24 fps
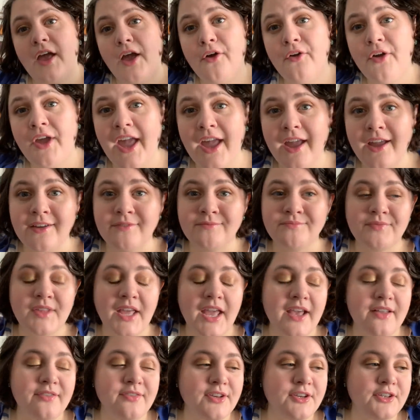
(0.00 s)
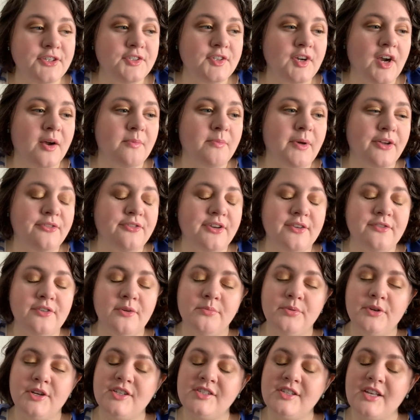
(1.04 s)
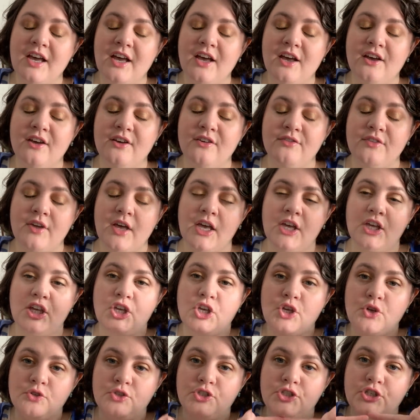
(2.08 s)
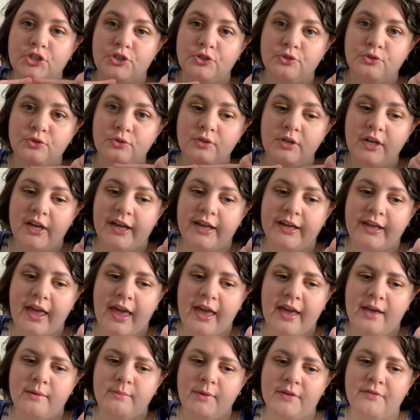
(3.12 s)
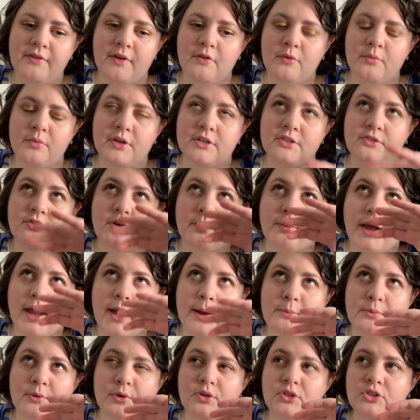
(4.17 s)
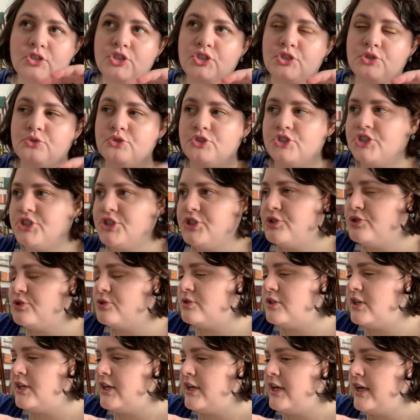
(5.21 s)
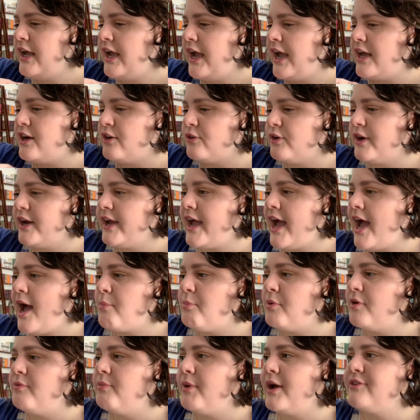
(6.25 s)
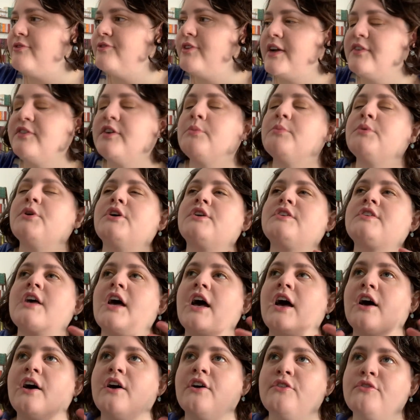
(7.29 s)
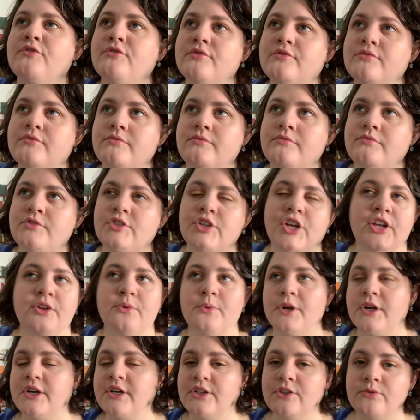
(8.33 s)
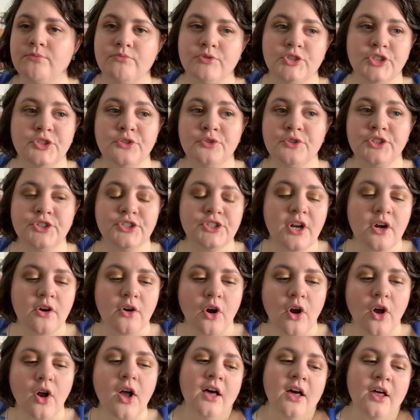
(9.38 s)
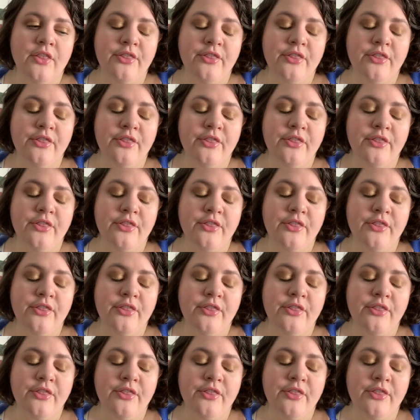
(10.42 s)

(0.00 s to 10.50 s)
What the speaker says: Okay, and those are my favorite books of Q2, aka my favorite books from April to June, and a recap of my favorite books of January to June in general.